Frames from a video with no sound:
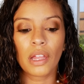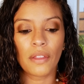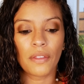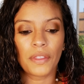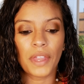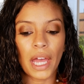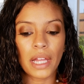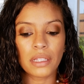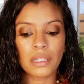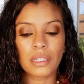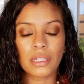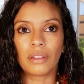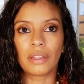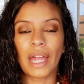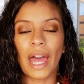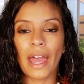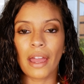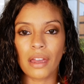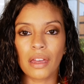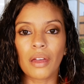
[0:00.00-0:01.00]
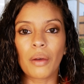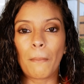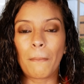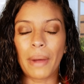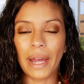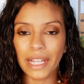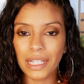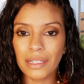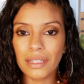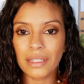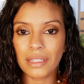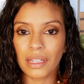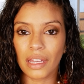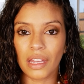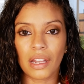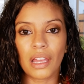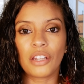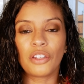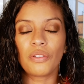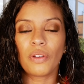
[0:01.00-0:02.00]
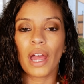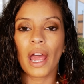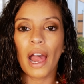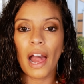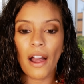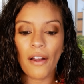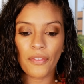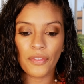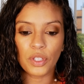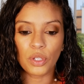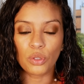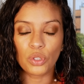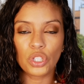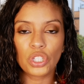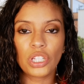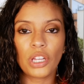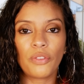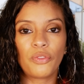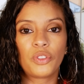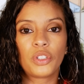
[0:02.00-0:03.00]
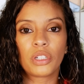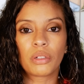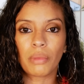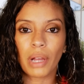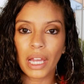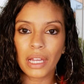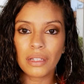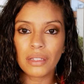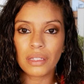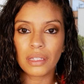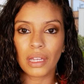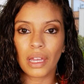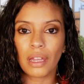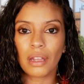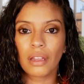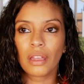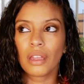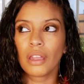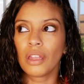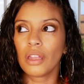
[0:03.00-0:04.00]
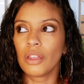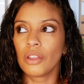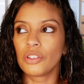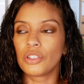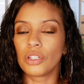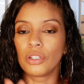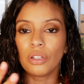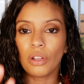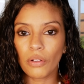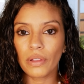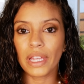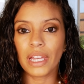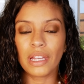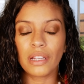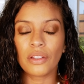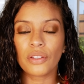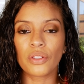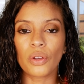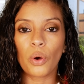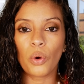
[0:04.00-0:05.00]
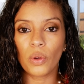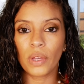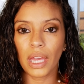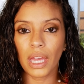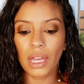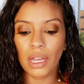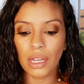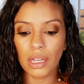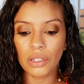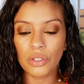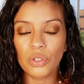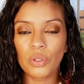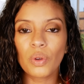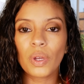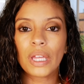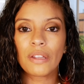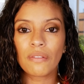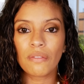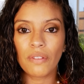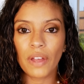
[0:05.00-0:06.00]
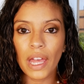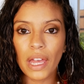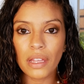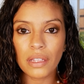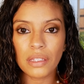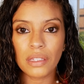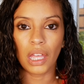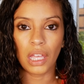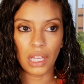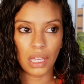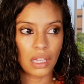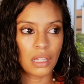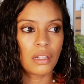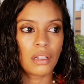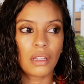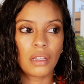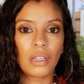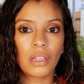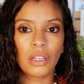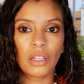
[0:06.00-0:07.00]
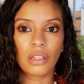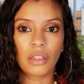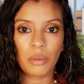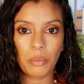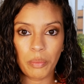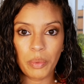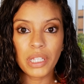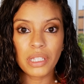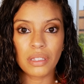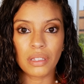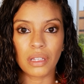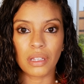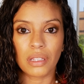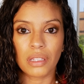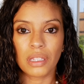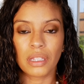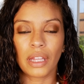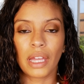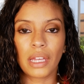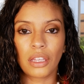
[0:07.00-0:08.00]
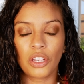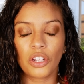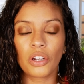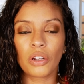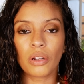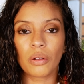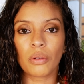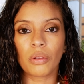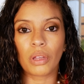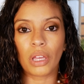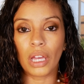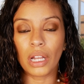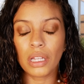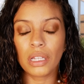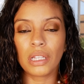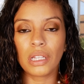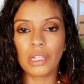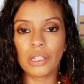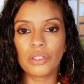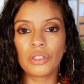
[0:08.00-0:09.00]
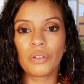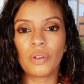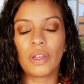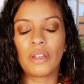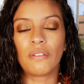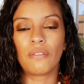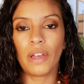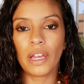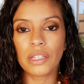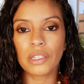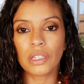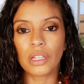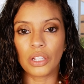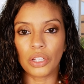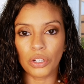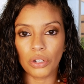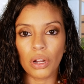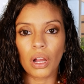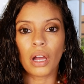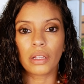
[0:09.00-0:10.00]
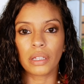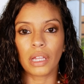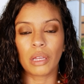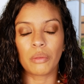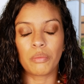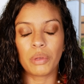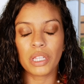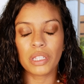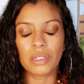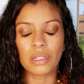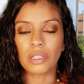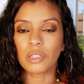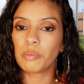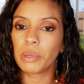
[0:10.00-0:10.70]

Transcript: that's lack mindset. And you have to shift your mindset to know that it is okay to invest in the business. Like you're gonna need to invest in your online business,